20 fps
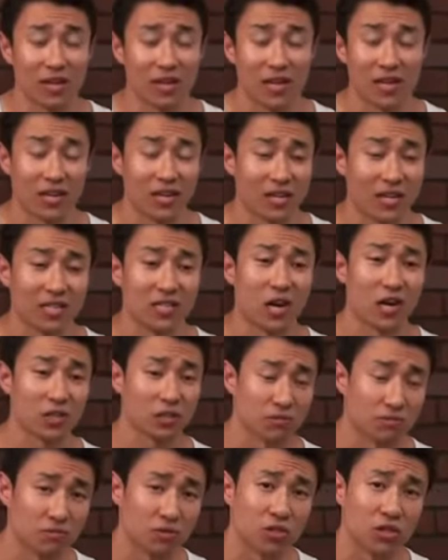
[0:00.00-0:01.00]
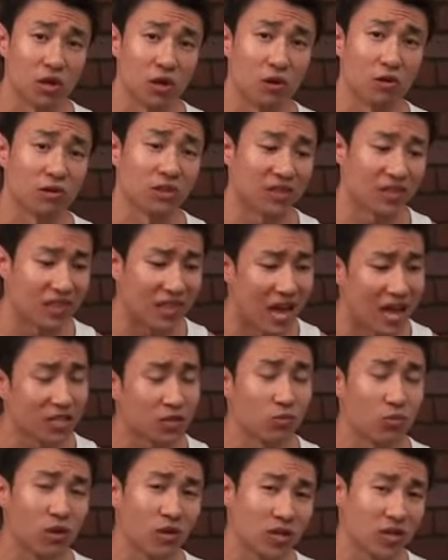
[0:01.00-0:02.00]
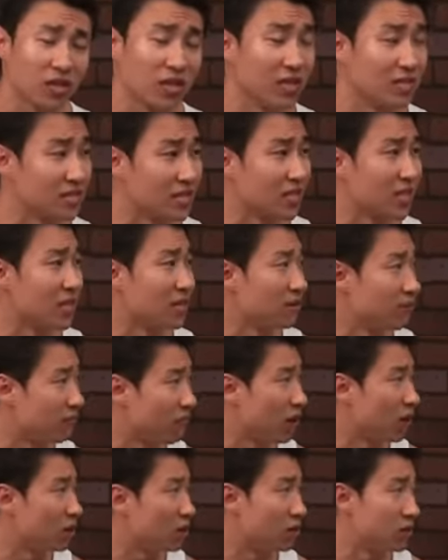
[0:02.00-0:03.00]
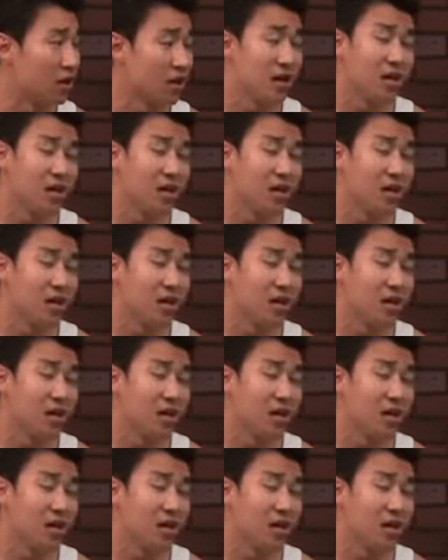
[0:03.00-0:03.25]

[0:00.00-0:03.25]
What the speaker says: And it's awesome. So that's one of the things that they need to follow.